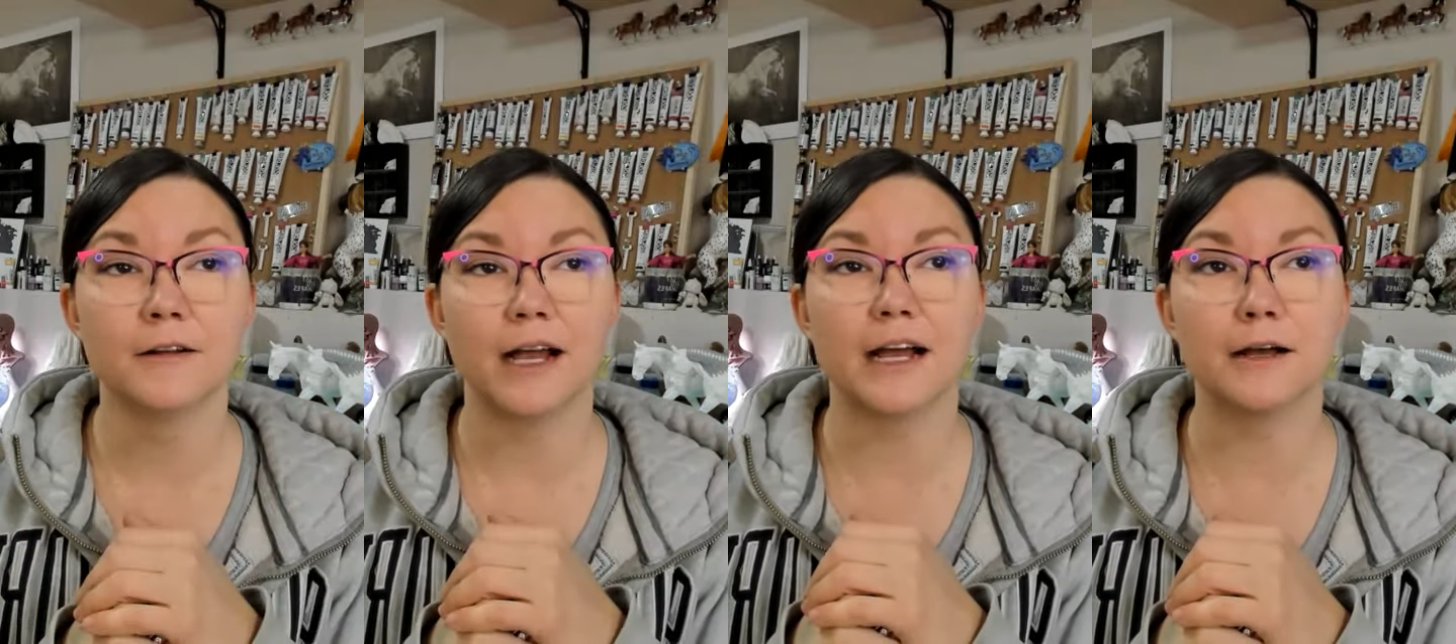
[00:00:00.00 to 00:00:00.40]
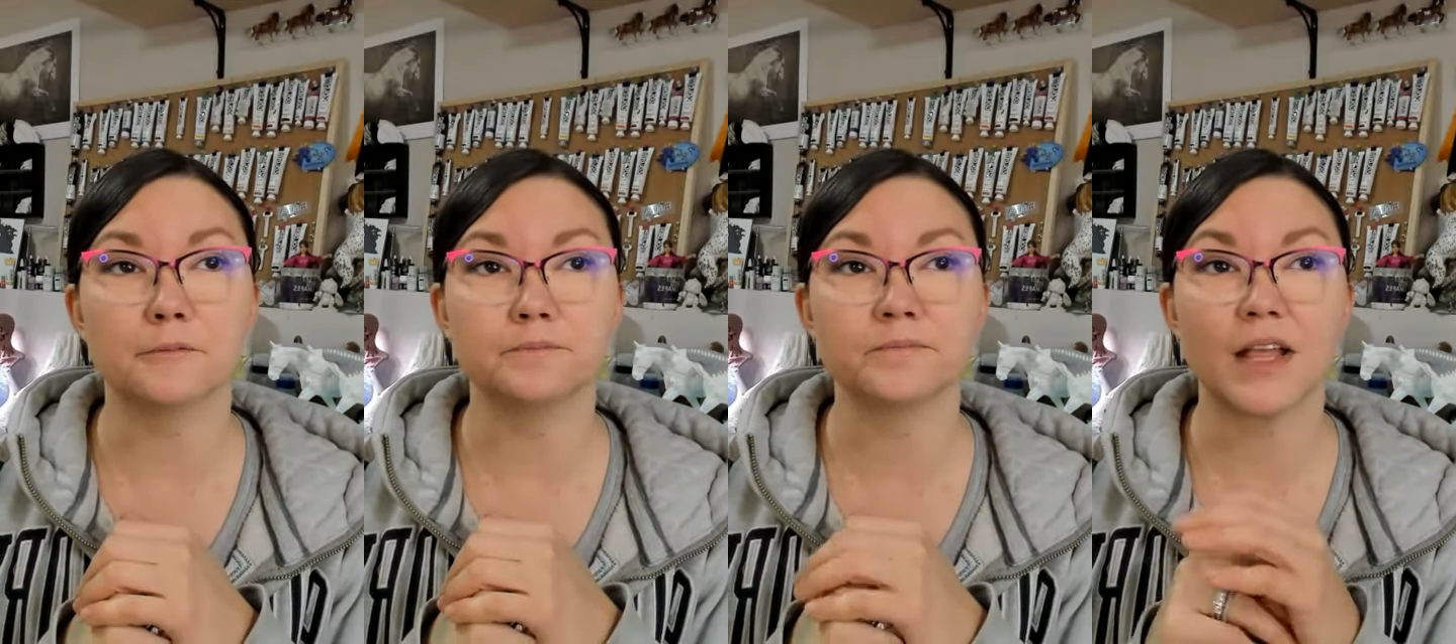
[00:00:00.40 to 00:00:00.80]

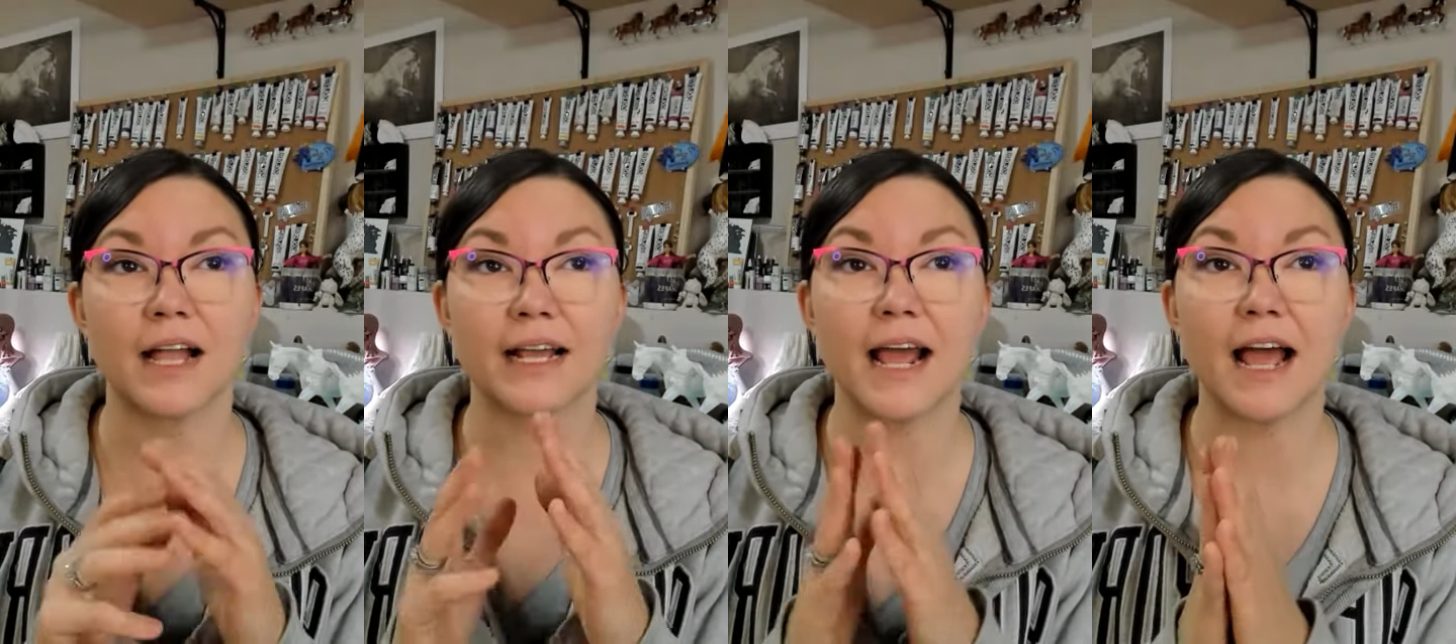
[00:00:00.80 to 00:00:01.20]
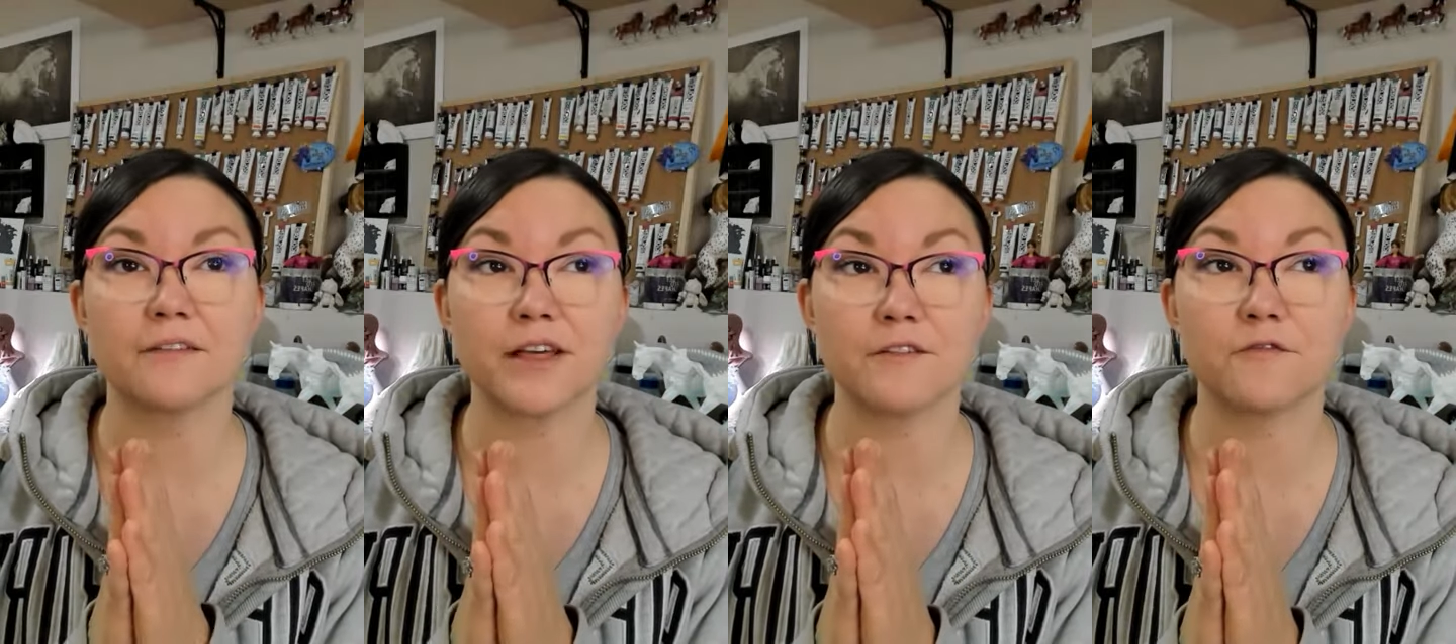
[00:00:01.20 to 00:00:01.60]
Um, I'm going to
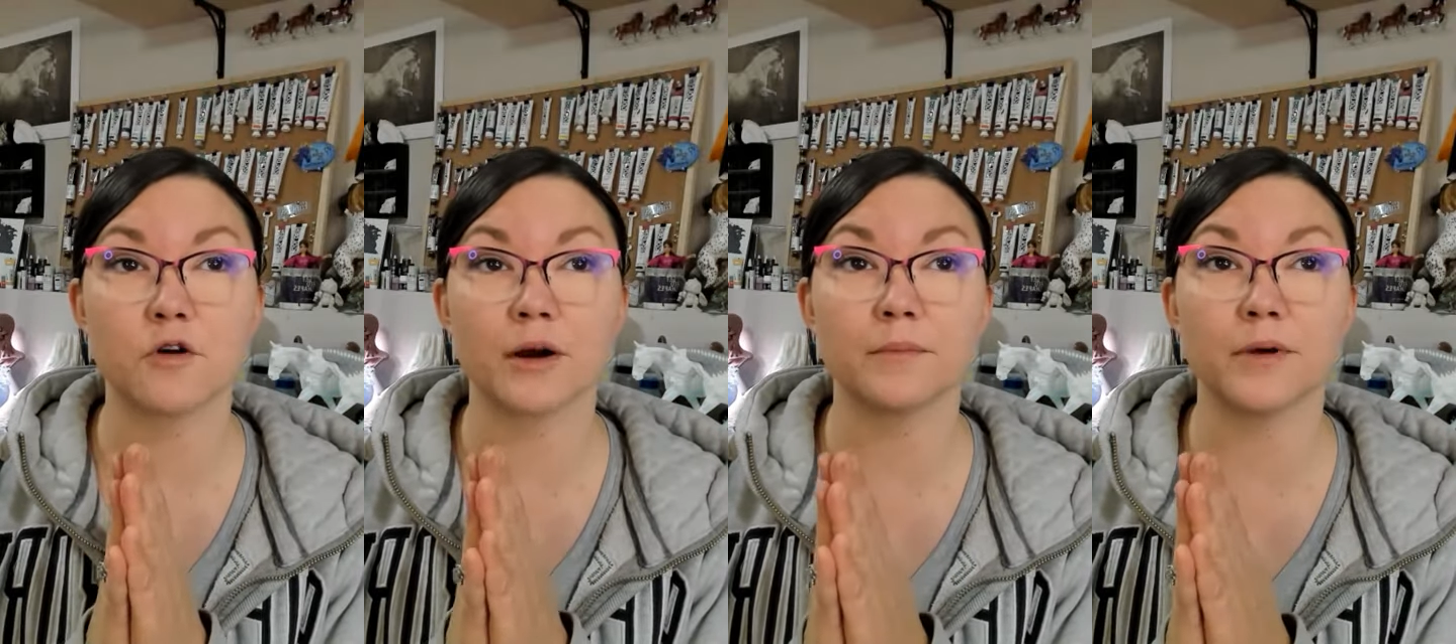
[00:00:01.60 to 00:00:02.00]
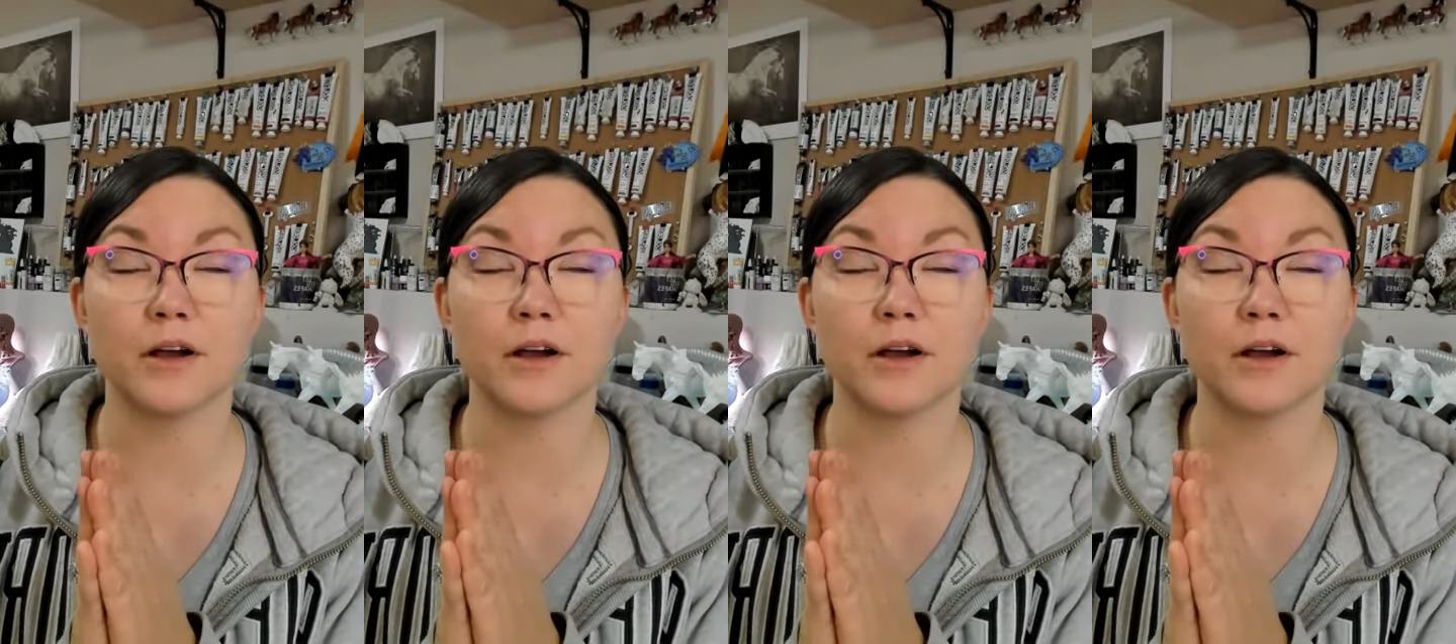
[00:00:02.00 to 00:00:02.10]
have that form